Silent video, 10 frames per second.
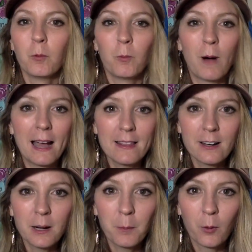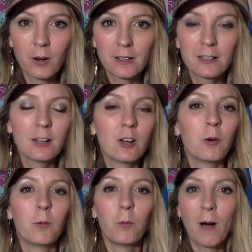Why they're important,
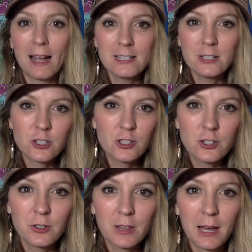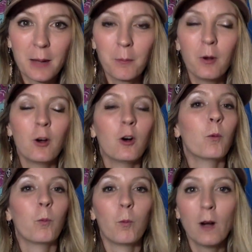why you should do them,
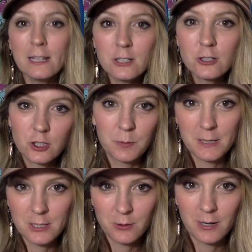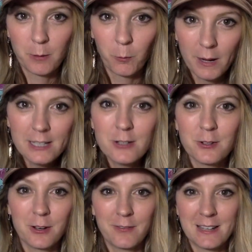what you should be doing when you
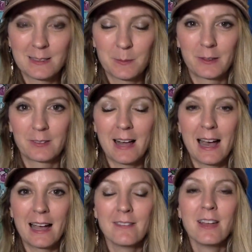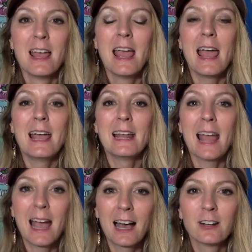do a Facebook Live, and
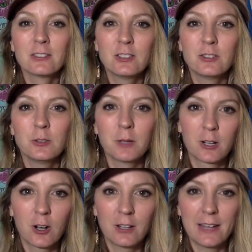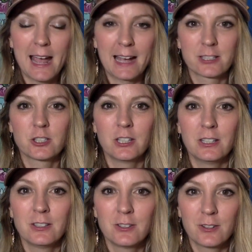how to do a call to
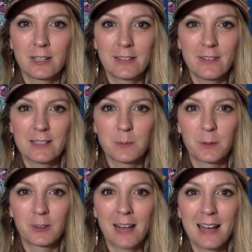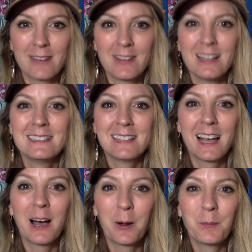action during a Facebook Live to
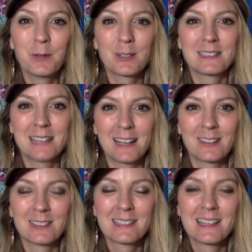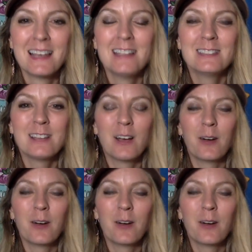help your sales. So